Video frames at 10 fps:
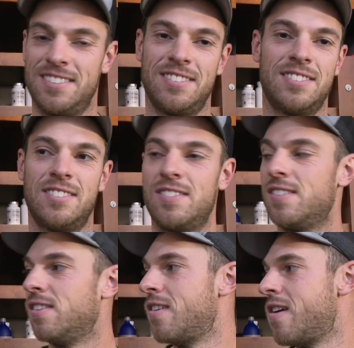you, I mean, you
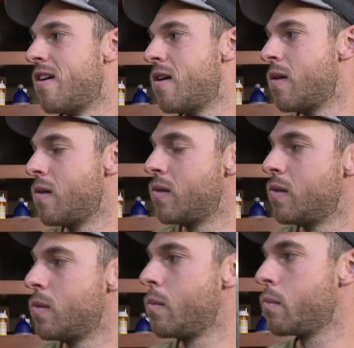were ticked
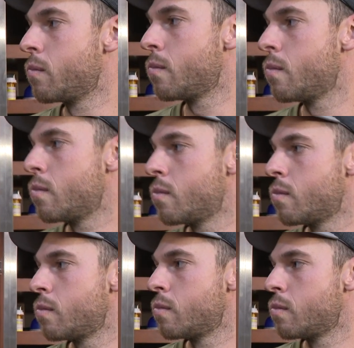up a little
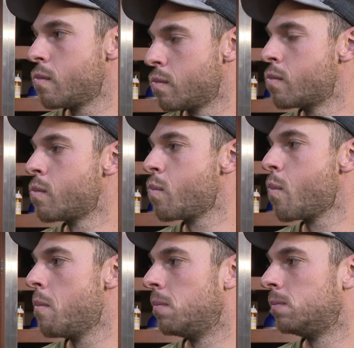velocity wise today. Is that,
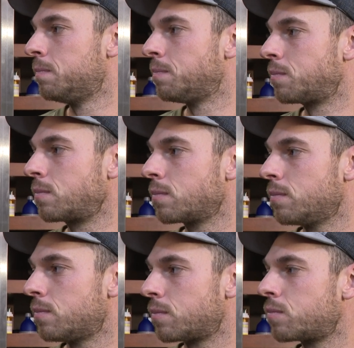did you feel as you
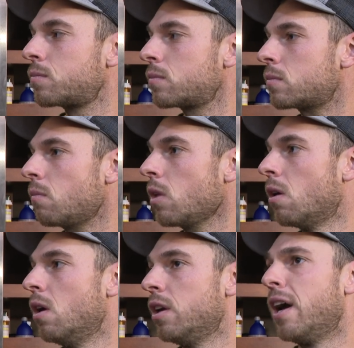noticed that at all?
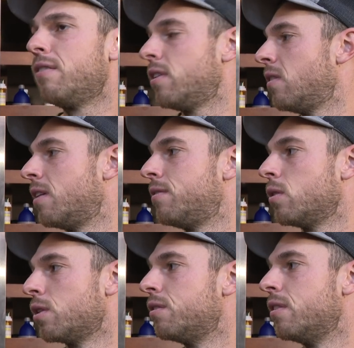Yeah, I felt I
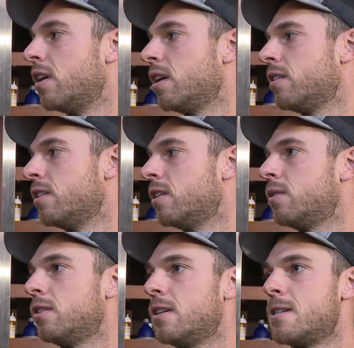felt good today. You know,
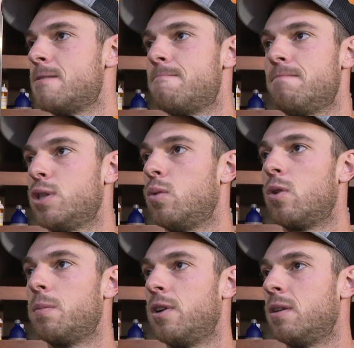um, you know,
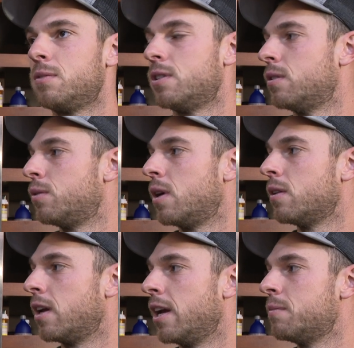warming up to throughout
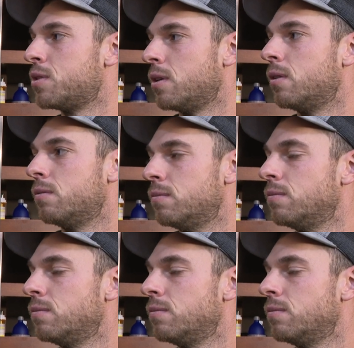the game, so